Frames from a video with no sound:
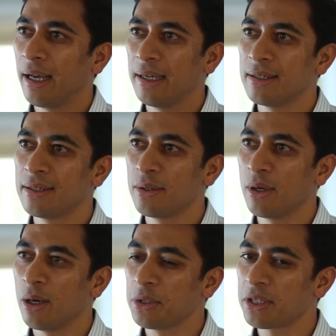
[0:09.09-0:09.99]
And
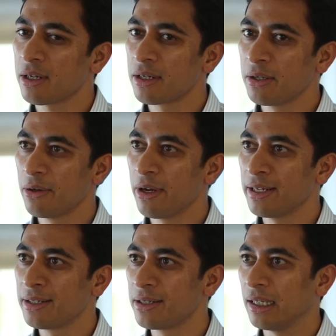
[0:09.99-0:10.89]
we started
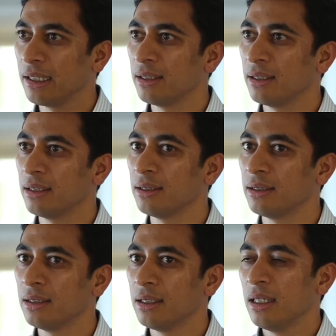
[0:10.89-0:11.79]
Ululate
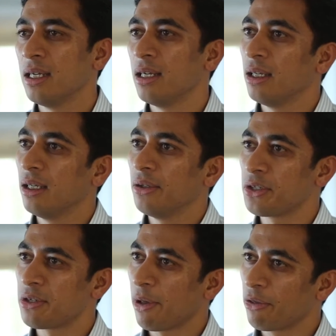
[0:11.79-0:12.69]

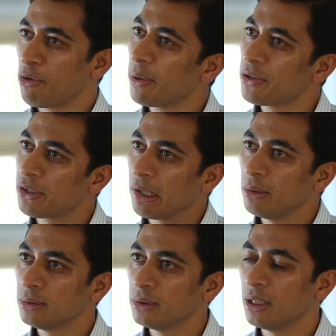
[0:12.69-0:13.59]
just about 3 months ago.
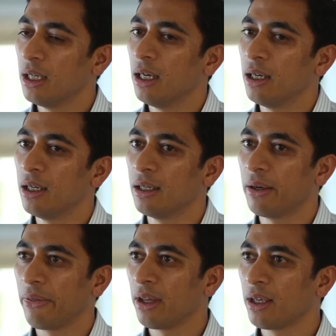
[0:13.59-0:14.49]

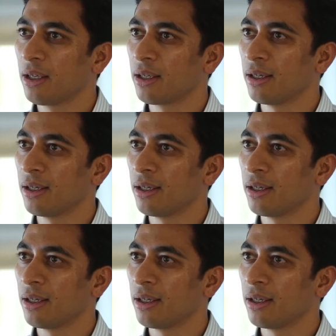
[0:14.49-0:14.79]
I think